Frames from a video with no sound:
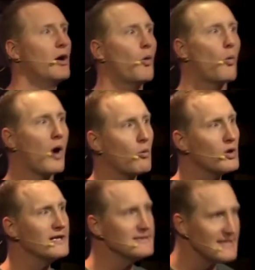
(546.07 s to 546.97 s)
What
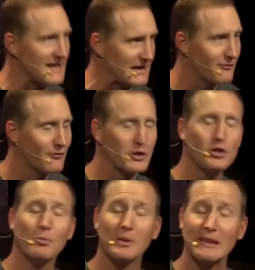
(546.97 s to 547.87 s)
would it take for you
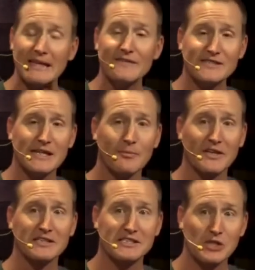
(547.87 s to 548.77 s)
to believe
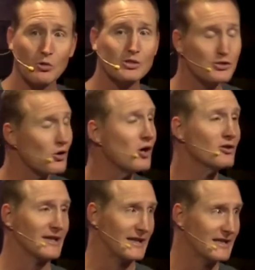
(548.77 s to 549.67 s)
something so
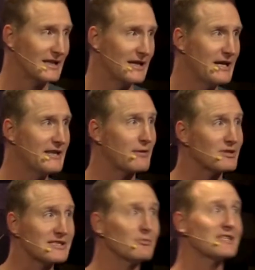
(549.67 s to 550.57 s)
strongly that
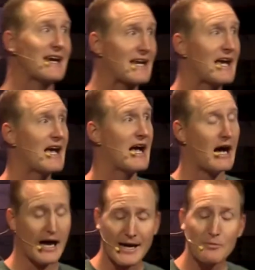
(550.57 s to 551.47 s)
when someone's like,
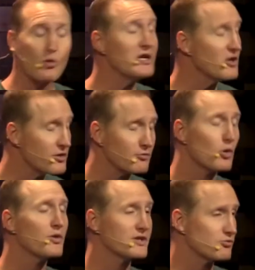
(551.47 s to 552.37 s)
I'm going to
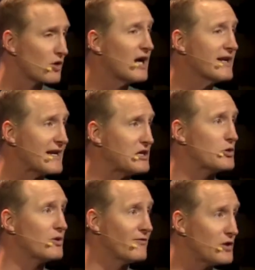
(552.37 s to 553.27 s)
throw this rock at
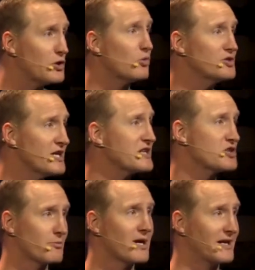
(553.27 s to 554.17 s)
you if you don't change
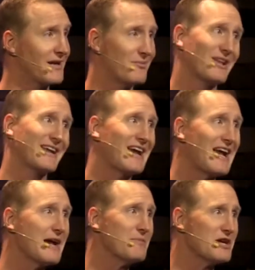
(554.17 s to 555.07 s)
your mind, I'd be like,
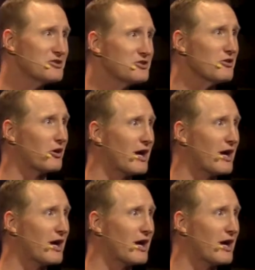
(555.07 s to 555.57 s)
I'm not sure.